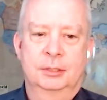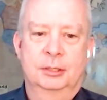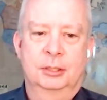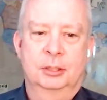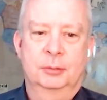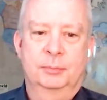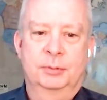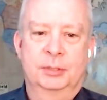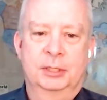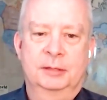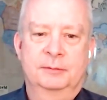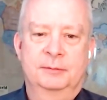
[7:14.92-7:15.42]

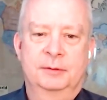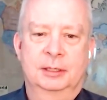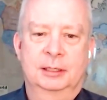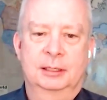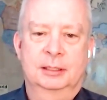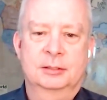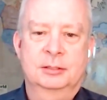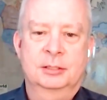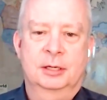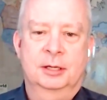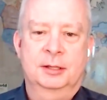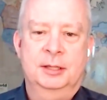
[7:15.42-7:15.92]
perfectly.
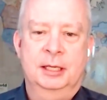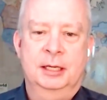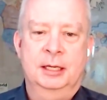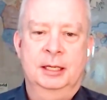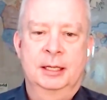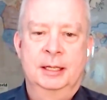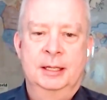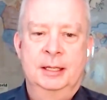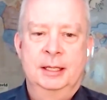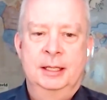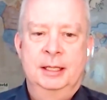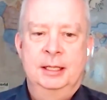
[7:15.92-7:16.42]
So I think,
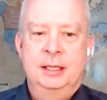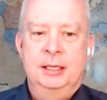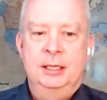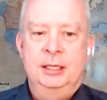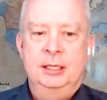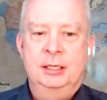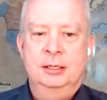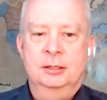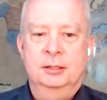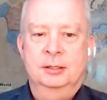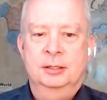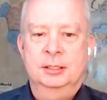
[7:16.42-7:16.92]

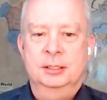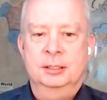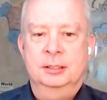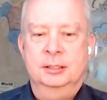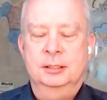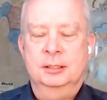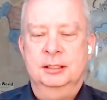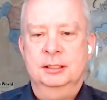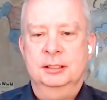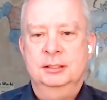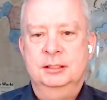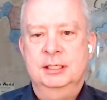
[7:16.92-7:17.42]

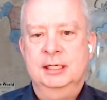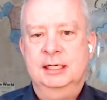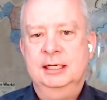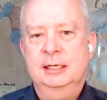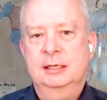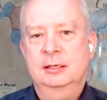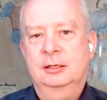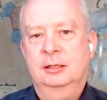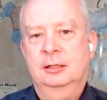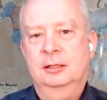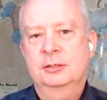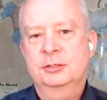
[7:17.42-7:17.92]
the
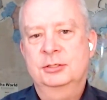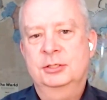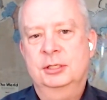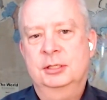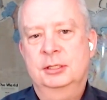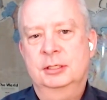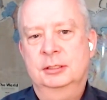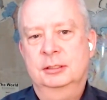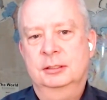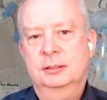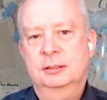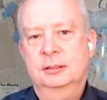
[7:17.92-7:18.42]
technology
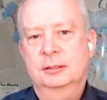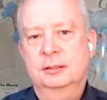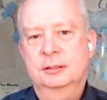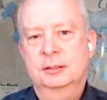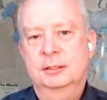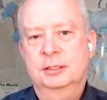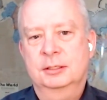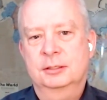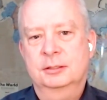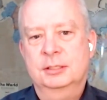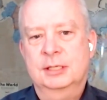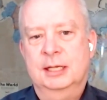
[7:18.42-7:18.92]

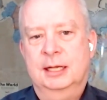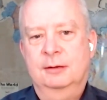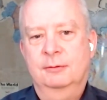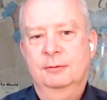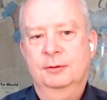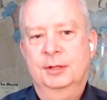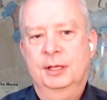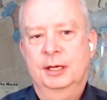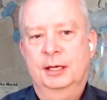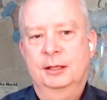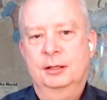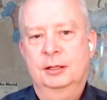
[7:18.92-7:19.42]
that's out
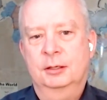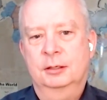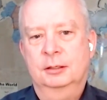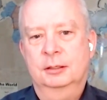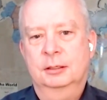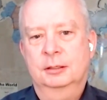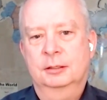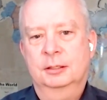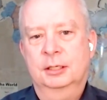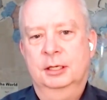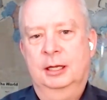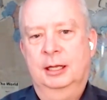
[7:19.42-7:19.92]
there
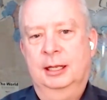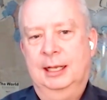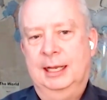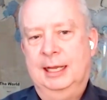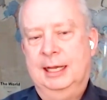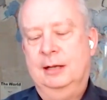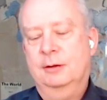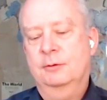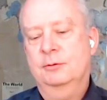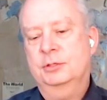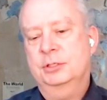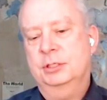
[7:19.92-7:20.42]
that
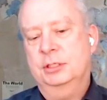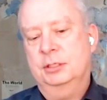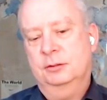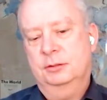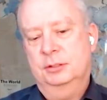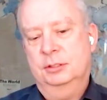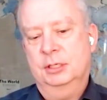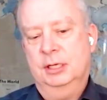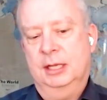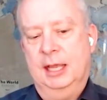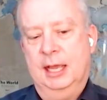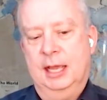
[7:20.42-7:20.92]
allows you
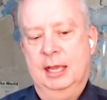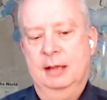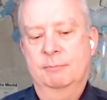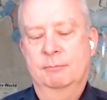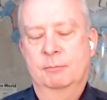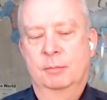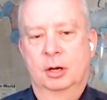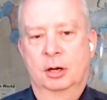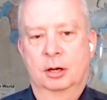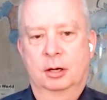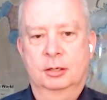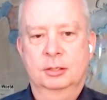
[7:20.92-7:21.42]
to get
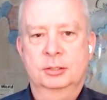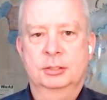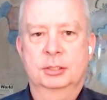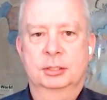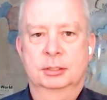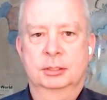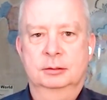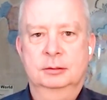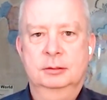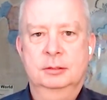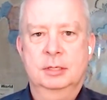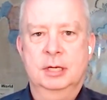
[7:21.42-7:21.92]
more
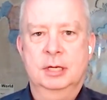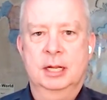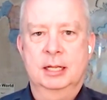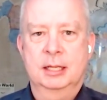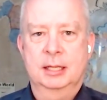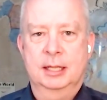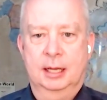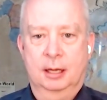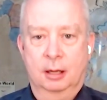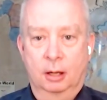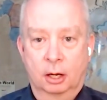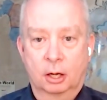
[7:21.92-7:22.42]
done in
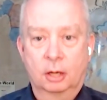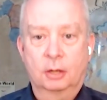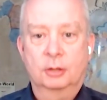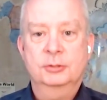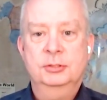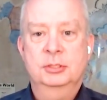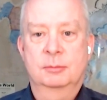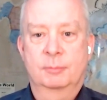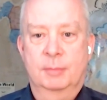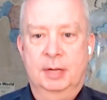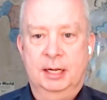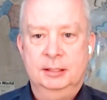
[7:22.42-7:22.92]
that
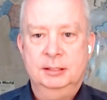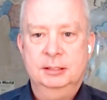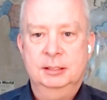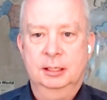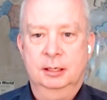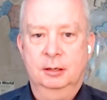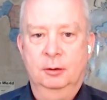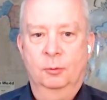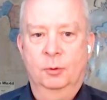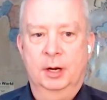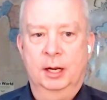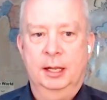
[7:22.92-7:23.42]
automatic
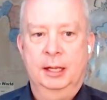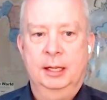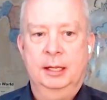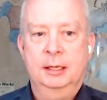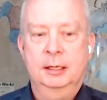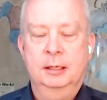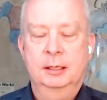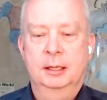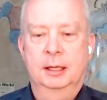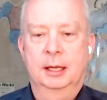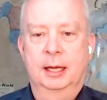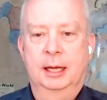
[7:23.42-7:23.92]

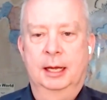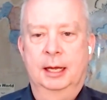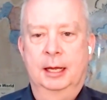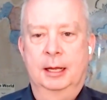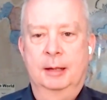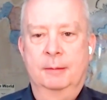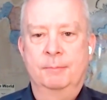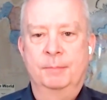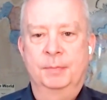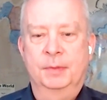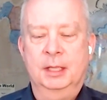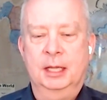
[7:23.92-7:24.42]
way.
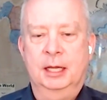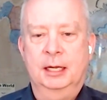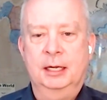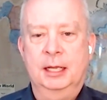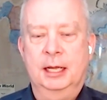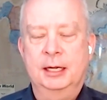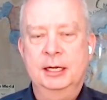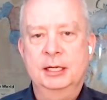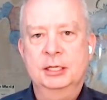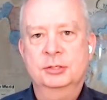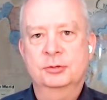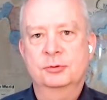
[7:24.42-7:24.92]

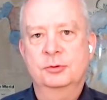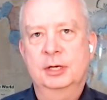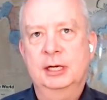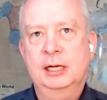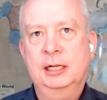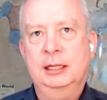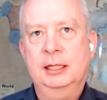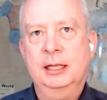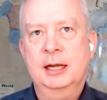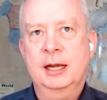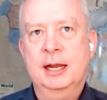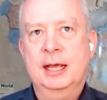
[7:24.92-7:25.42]
And it's
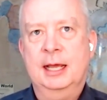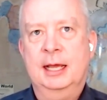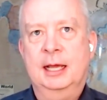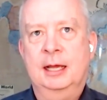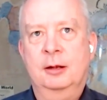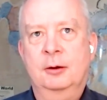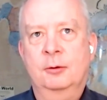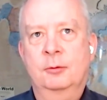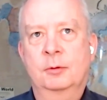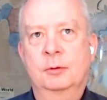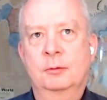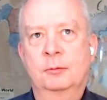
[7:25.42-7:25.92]
really
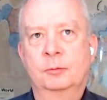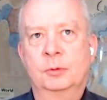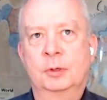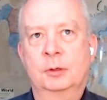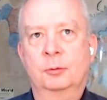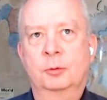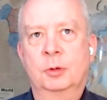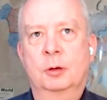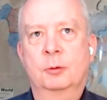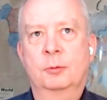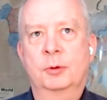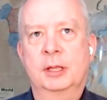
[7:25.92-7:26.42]
now
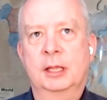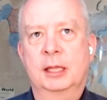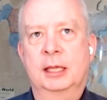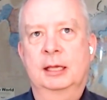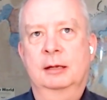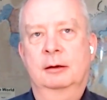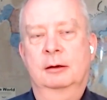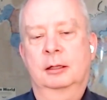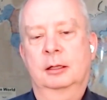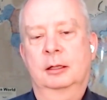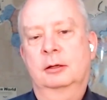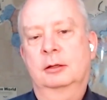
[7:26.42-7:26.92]
what we
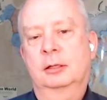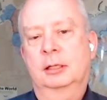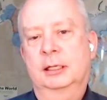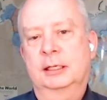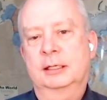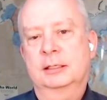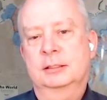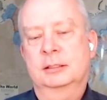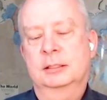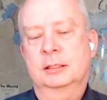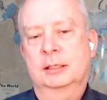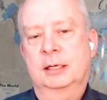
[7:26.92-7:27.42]
hear a lot,
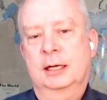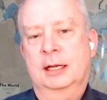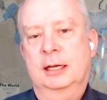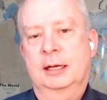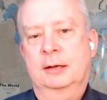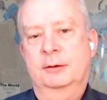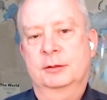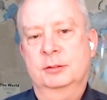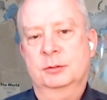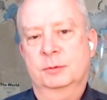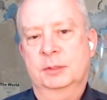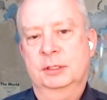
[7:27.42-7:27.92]
Lisa,
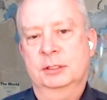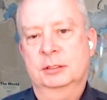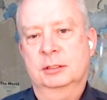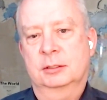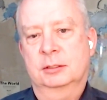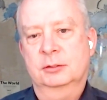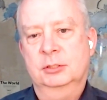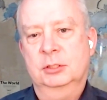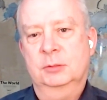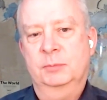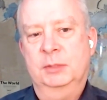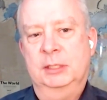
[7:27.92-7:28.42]
now as we
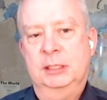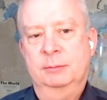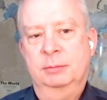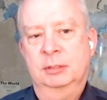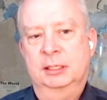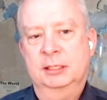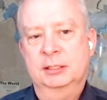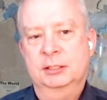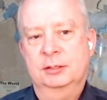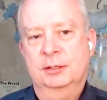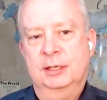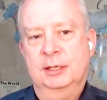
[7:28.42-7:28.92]
talk to
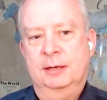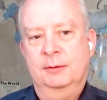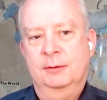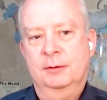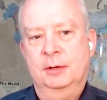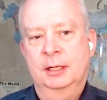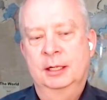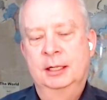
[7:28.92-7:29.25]
people, it's around,